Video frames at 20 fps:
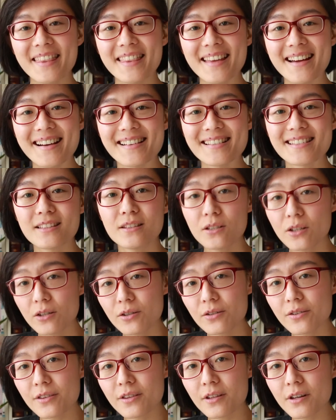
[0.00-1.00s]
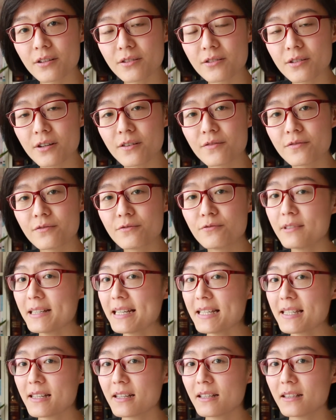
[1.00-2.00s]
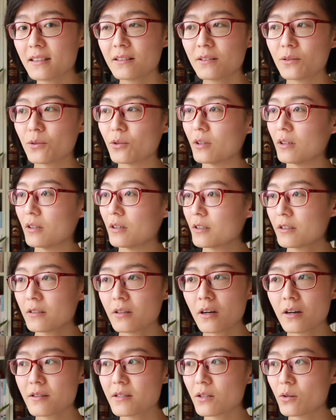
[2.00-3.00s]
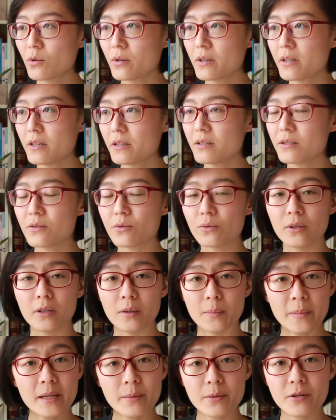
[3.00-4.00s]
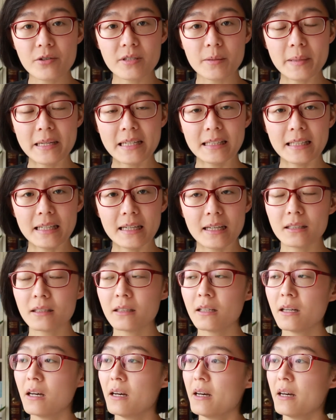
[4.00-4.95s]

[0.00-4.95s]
There is no thought of reason or consequence or people's opinion,